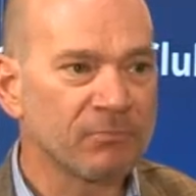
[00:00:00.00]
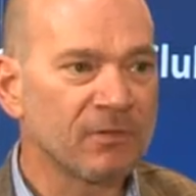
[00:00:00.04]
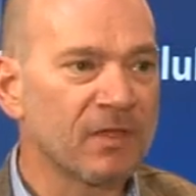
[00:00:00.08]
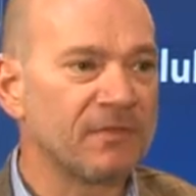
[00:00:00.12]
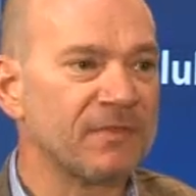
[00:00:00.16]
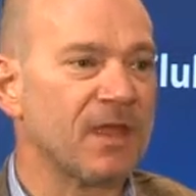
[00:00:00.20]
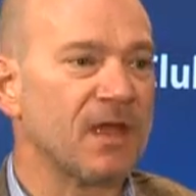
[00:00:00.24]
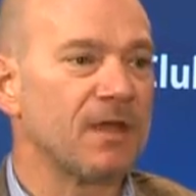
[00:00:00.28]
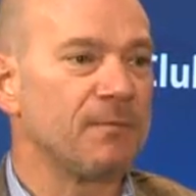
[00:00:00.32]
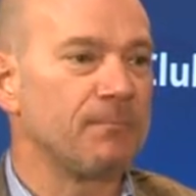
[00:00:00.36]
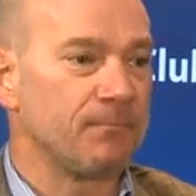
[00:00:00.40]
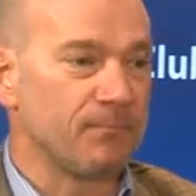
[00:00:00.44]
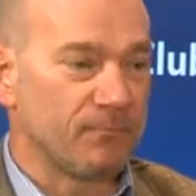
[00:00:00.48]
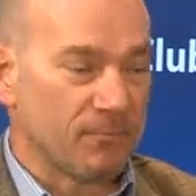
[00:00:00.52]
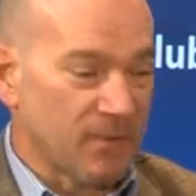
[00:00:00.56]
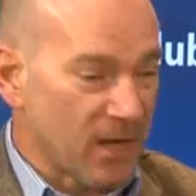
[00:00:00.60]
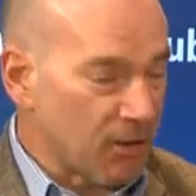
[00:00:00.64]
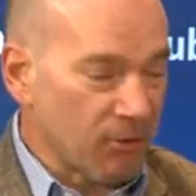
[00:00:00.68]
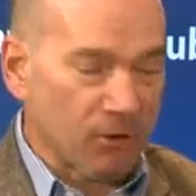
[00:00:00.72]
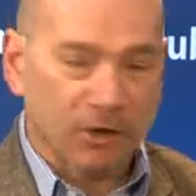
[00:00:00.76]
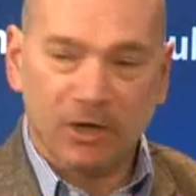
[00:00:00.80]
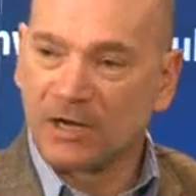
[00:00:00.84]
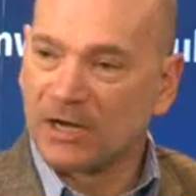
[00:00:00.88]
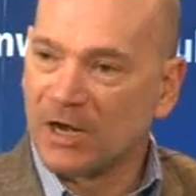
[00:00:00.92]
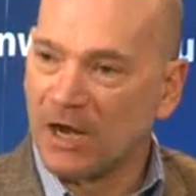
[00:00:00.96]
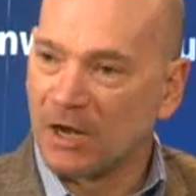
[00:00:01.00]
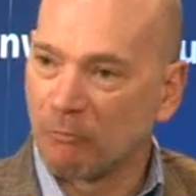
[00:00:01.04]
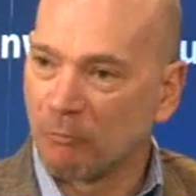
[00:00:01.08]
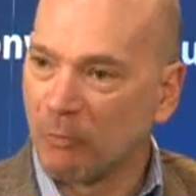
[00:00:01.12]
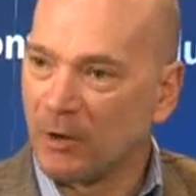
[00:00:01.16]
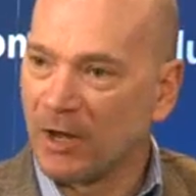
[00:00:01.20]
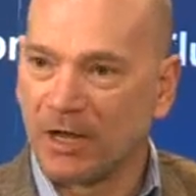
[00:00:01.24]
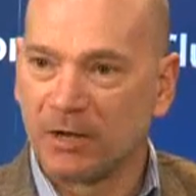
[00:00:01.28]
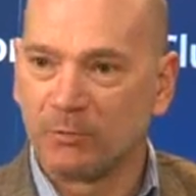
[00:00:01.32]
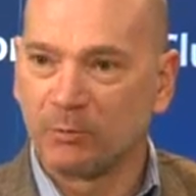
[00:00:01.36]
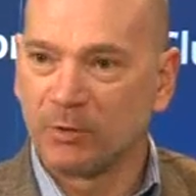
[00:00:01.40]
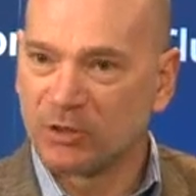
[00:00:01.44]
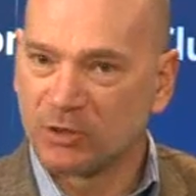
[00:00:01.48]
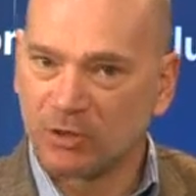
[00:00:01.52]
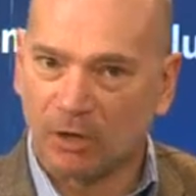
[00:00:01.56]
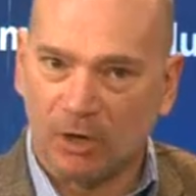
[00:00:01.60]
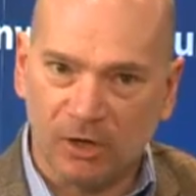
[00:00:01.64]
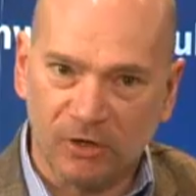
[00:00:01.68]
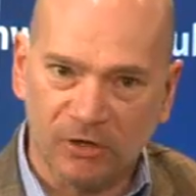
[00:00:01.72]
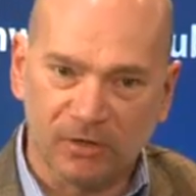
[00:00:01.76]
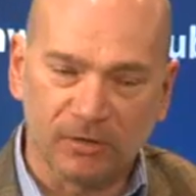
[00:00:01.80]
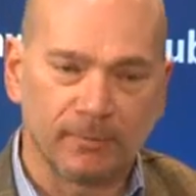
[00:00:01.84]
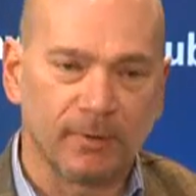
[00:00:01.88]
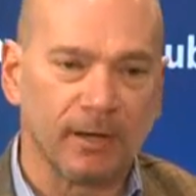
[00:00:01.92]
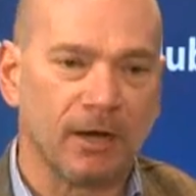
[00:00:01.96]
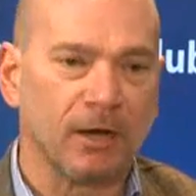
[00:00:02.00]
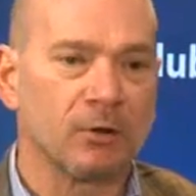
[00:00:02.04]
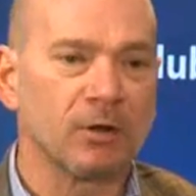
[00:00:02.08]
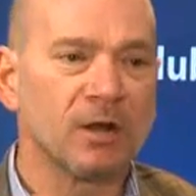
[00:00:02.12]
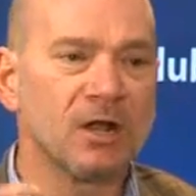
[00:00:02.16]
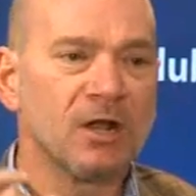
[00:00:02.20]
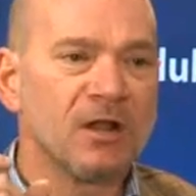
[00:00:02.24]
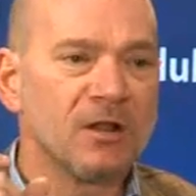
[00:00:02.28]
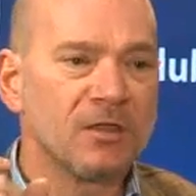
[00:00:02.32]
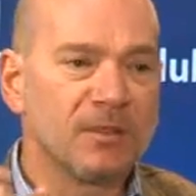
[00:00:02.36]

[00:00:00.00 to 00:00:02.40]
that Erik and I read. We talked about.